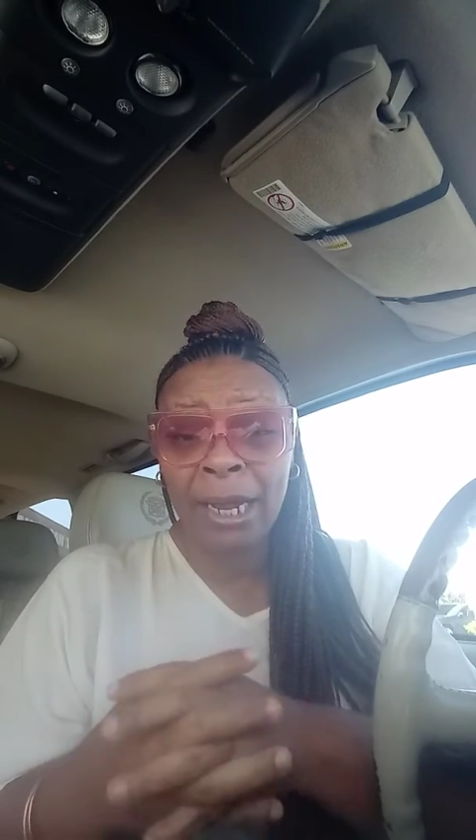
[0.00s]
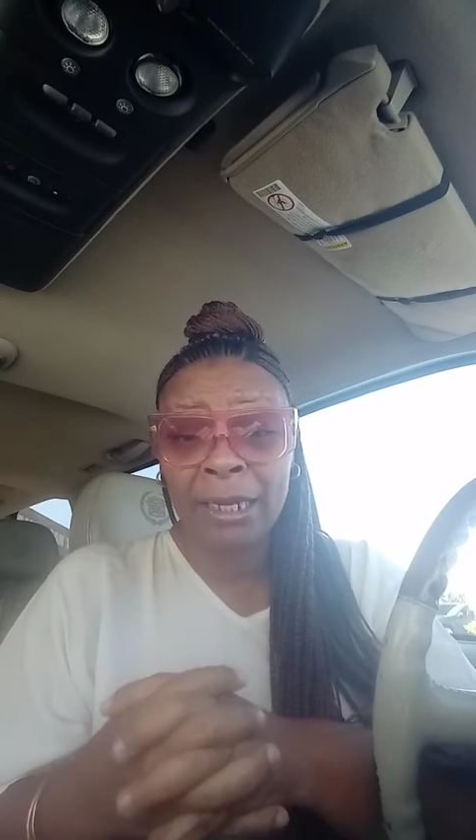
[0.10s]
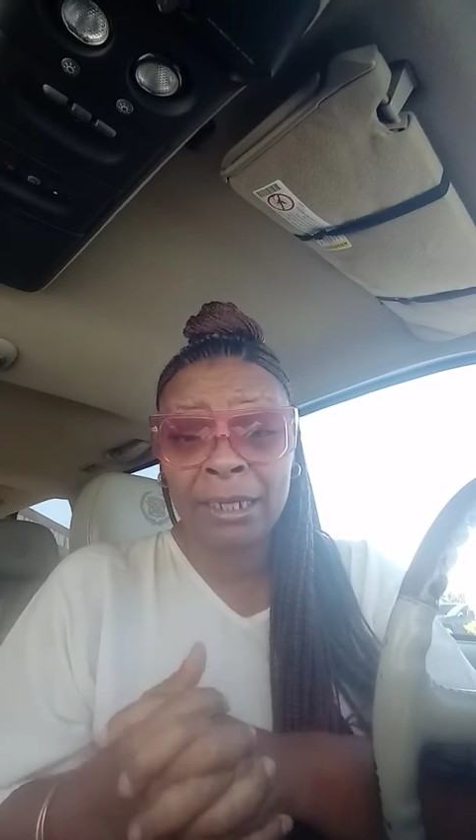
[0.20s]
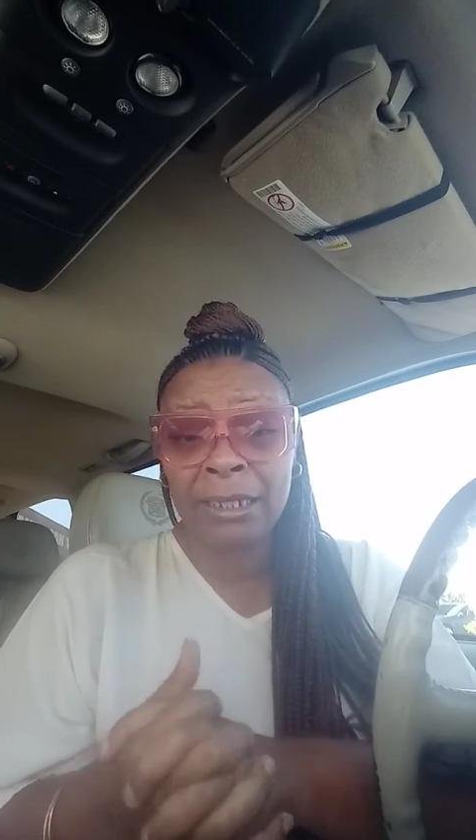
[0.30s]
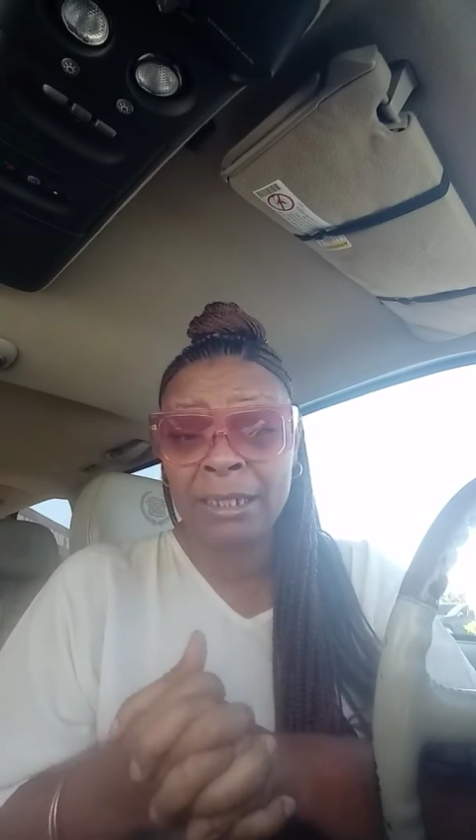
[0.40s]

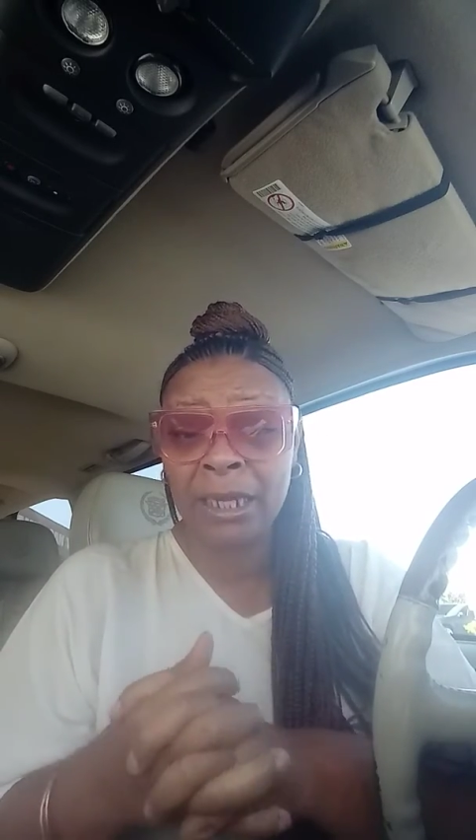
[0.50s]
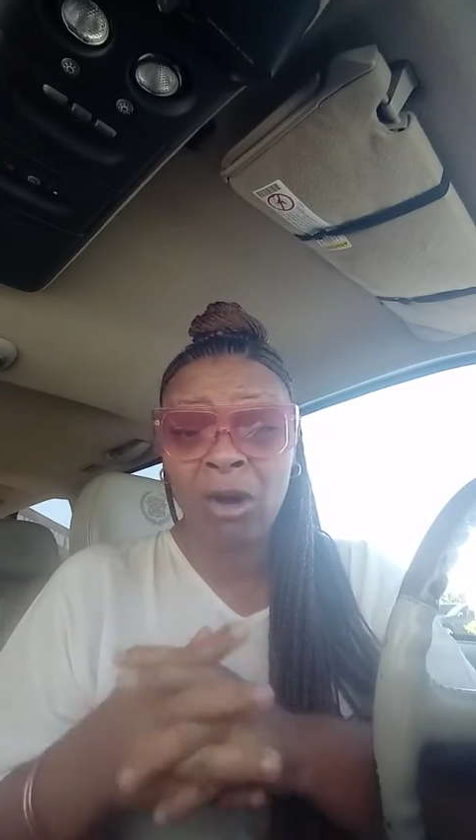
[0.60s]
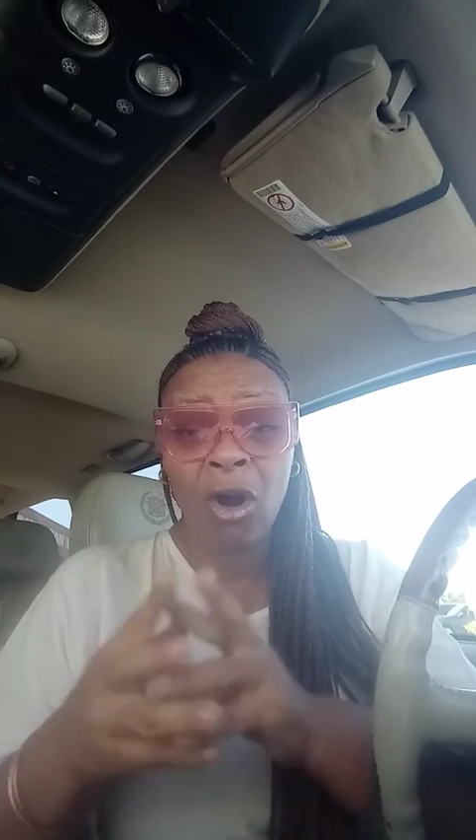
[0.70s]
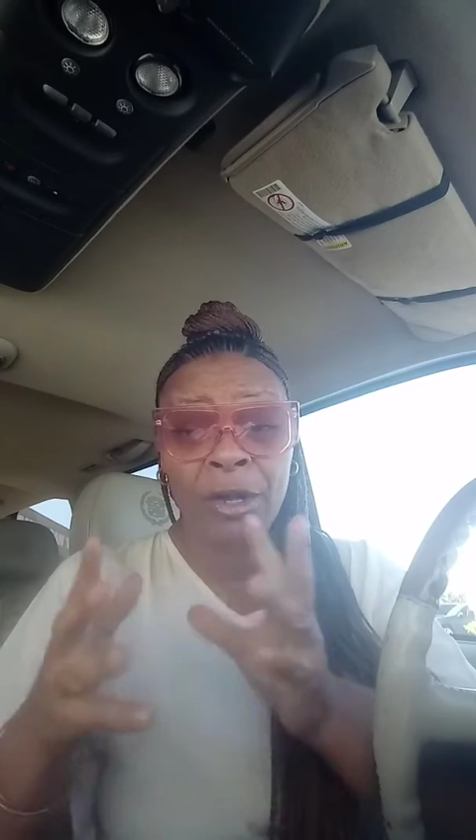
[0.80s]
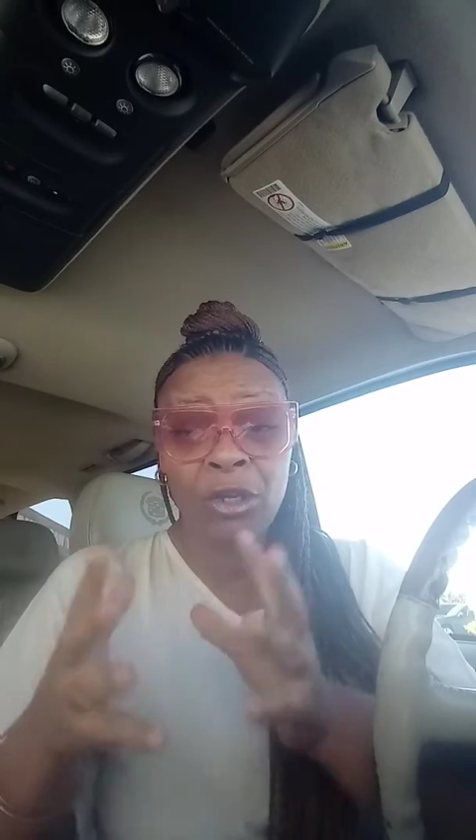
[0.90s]
We
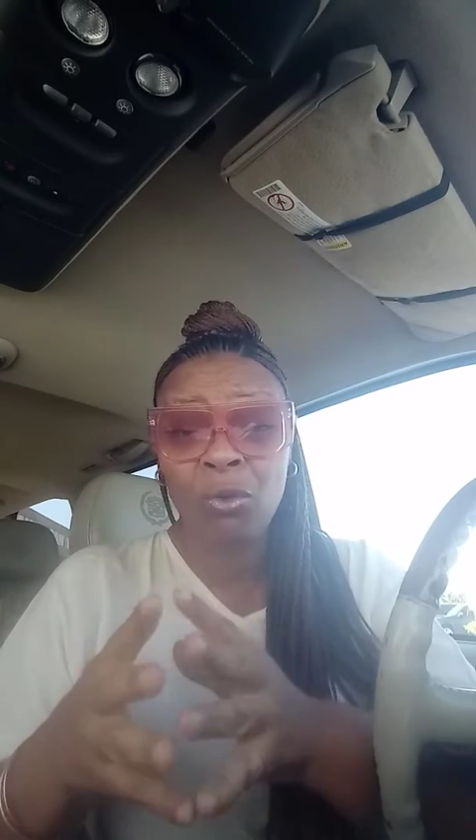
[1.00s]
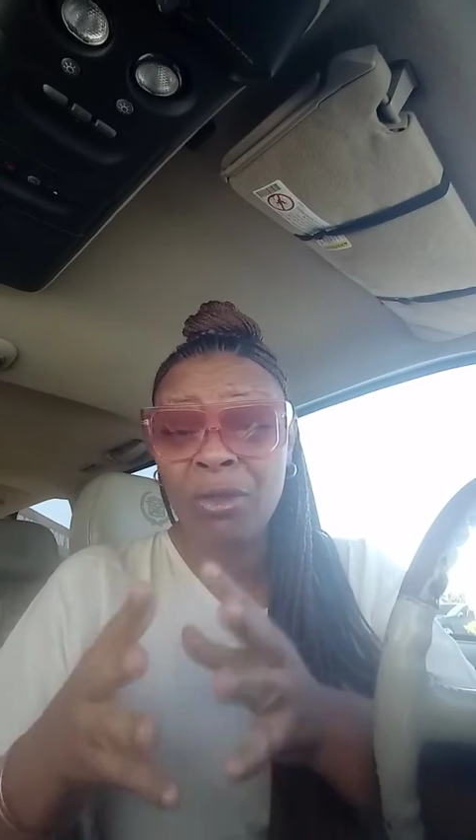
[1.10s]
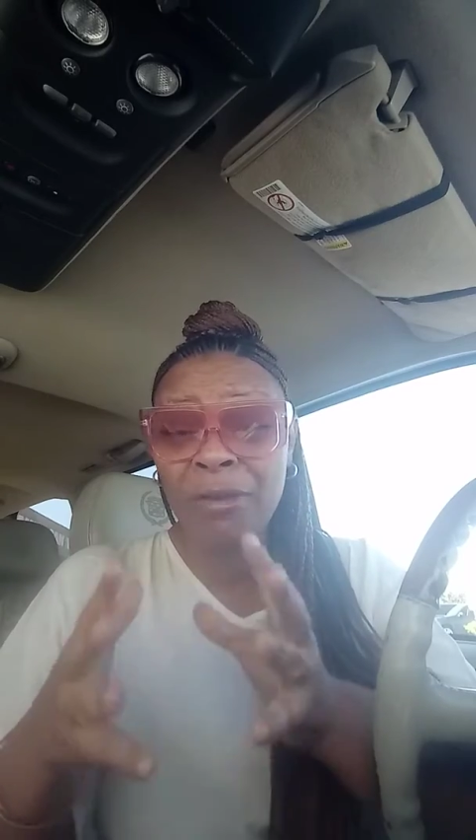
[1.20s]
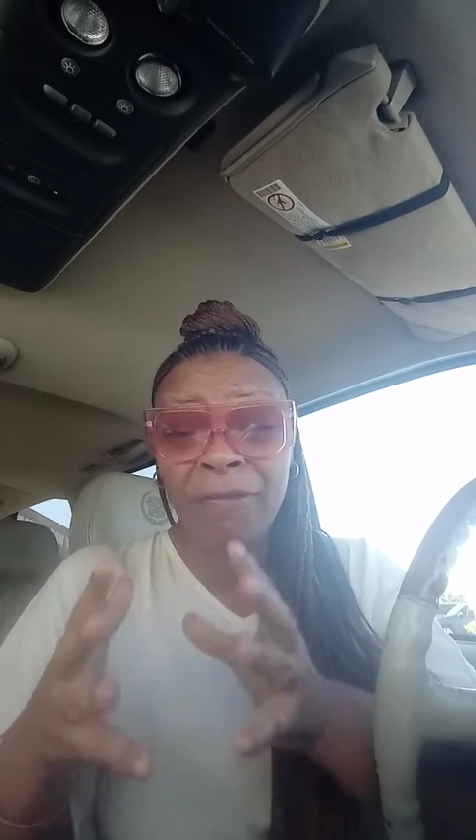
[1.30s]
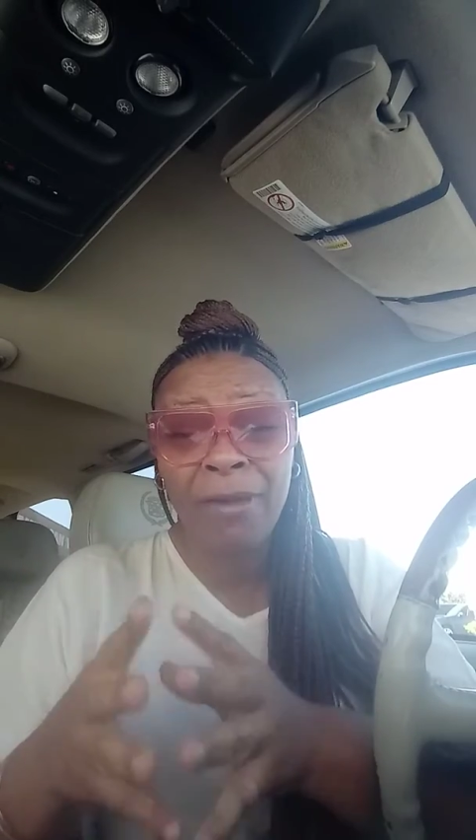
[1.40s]
knew we
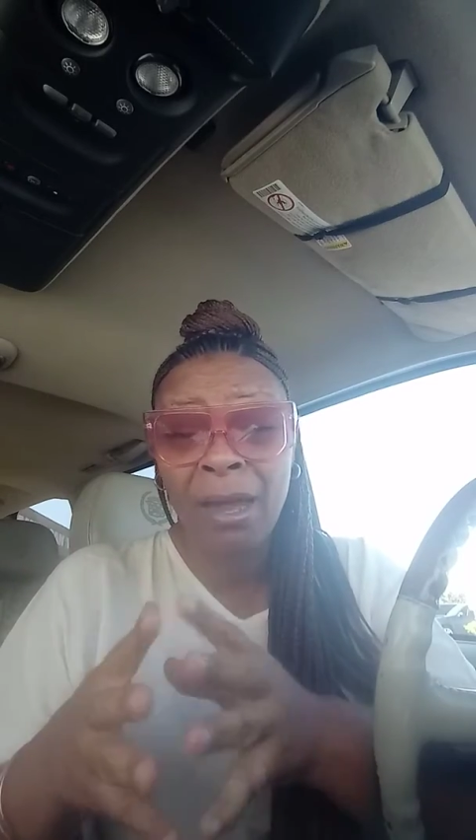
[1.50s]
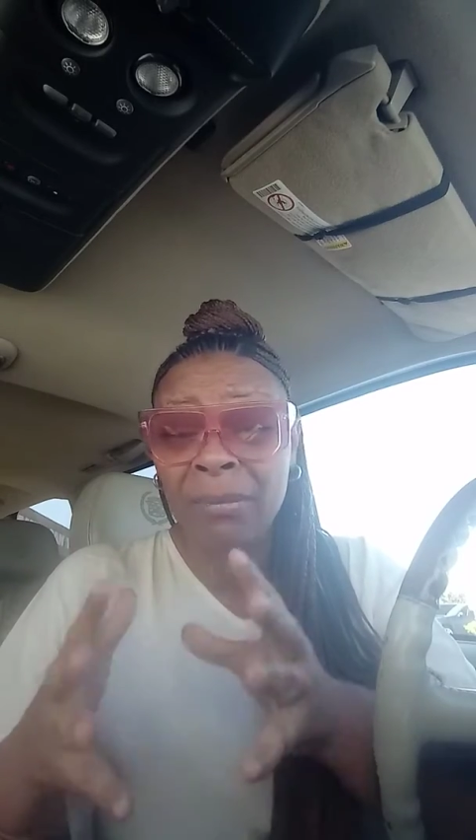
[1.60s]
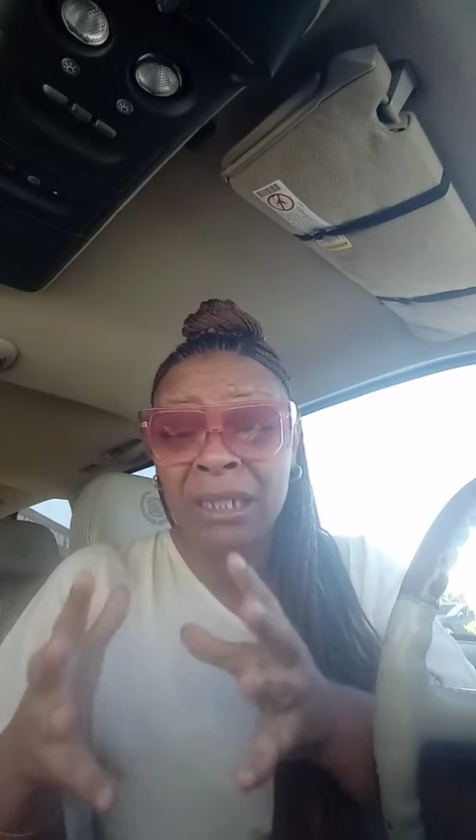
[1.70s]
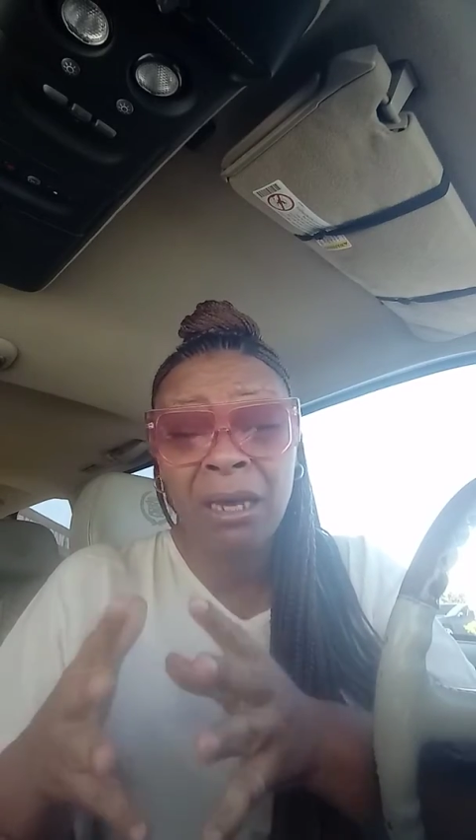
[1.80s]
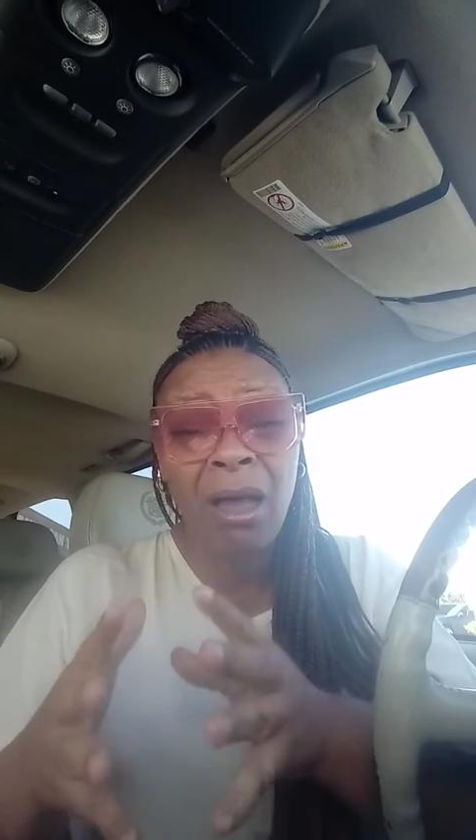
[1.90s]
had,"
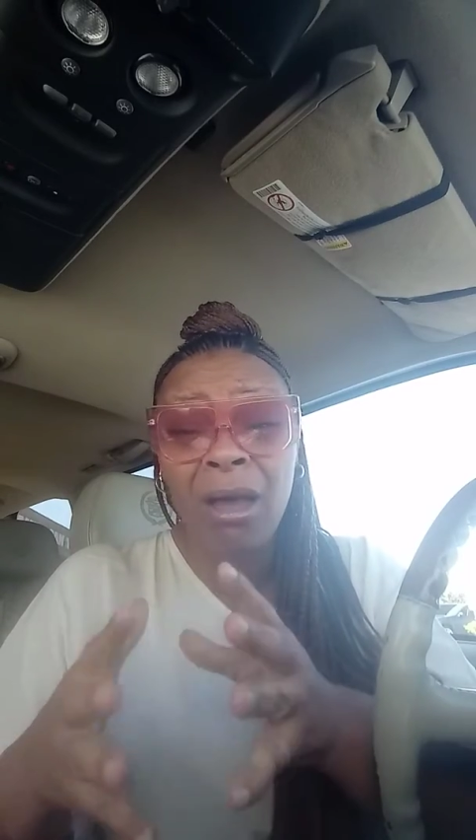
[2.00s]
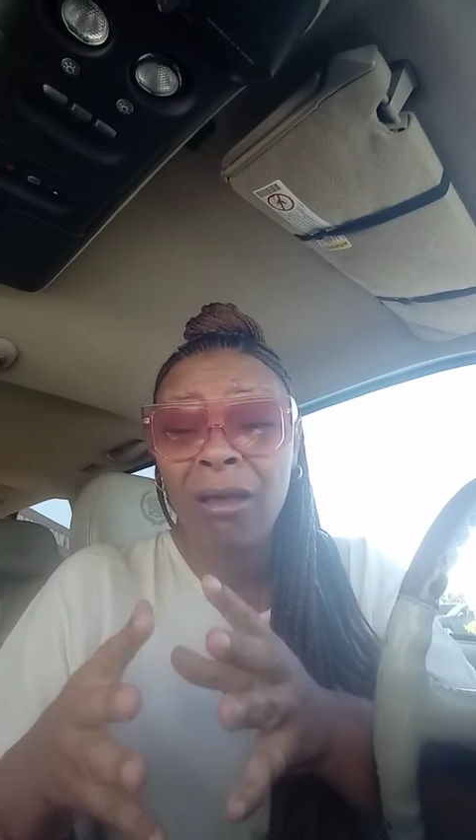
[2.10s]
and